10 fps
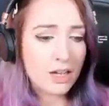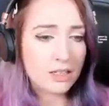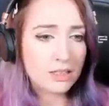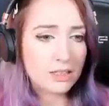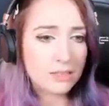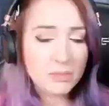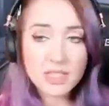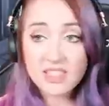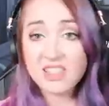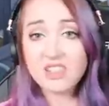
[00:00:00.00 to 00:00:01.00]
and my
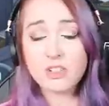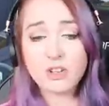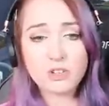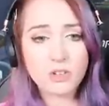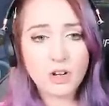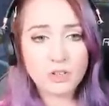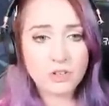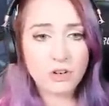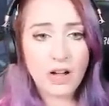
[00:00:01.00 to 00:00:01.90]
sister's also called Joe.